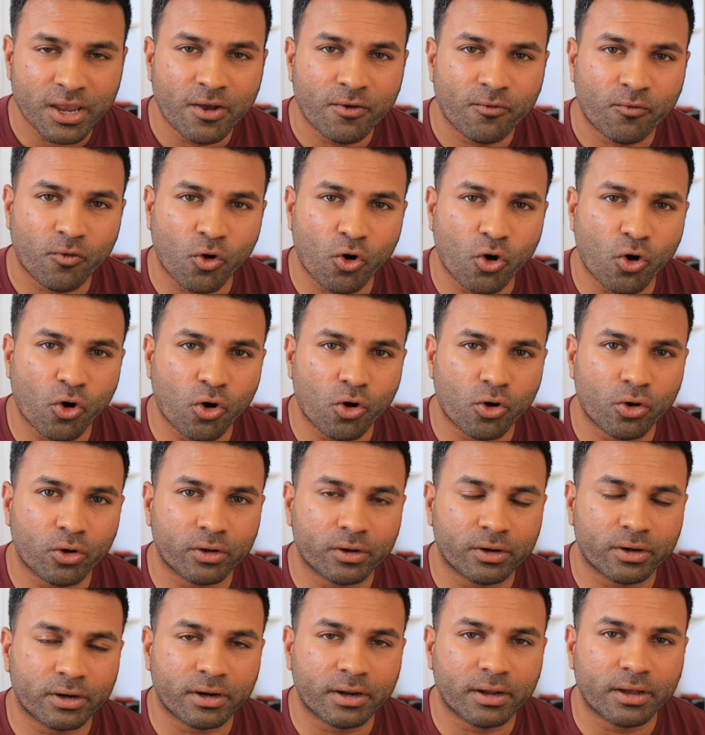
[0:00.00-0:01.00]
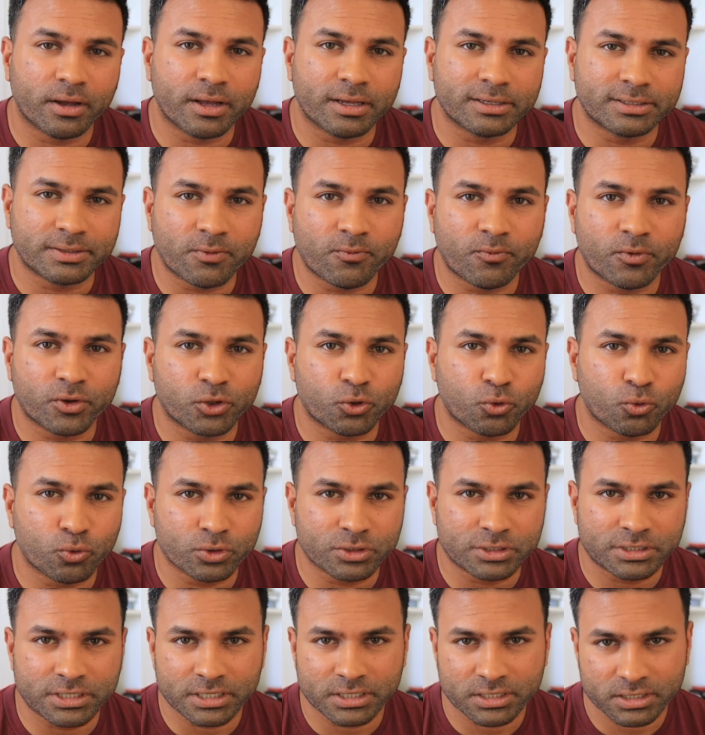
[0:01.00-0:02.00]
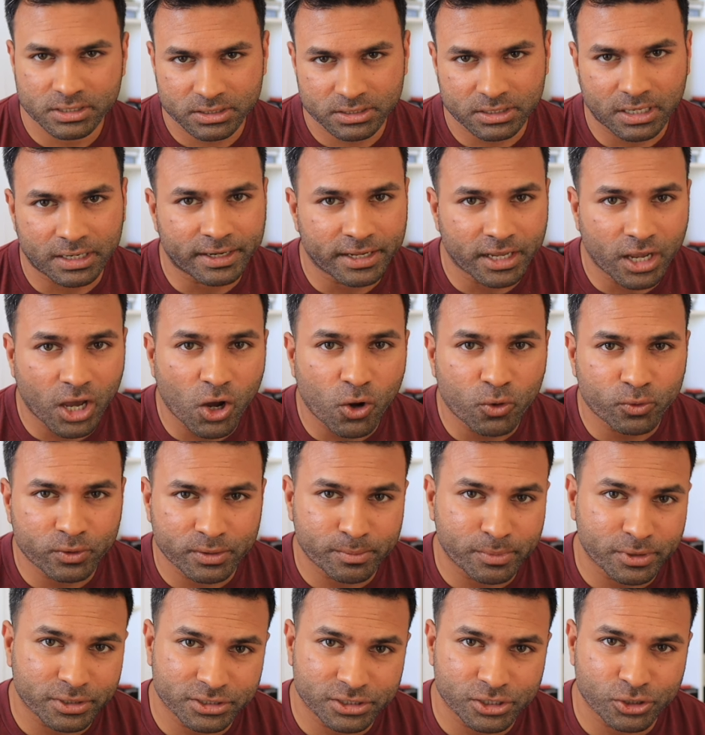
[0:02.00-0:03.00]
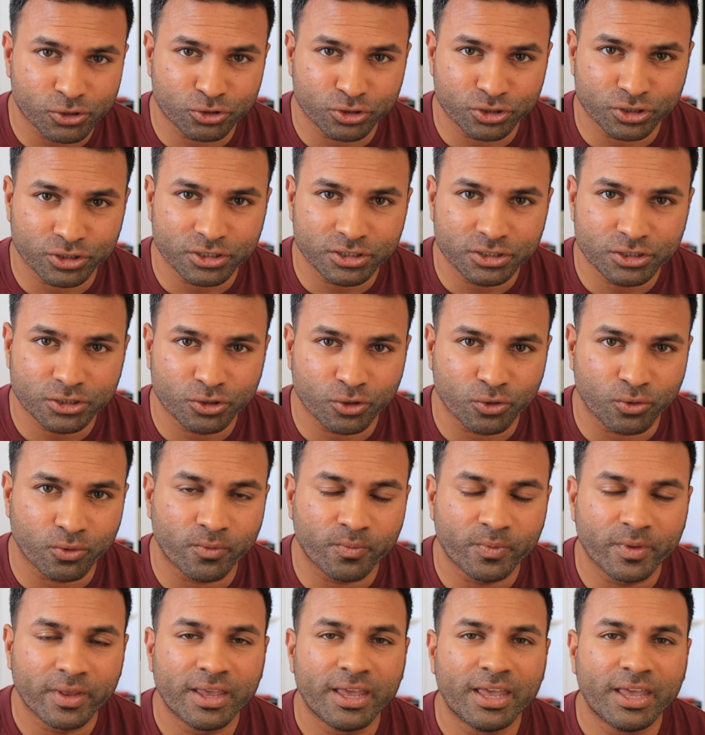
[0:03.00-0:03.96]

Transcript: for someone who is just starting out in Brazilian Jiu-Jitsu,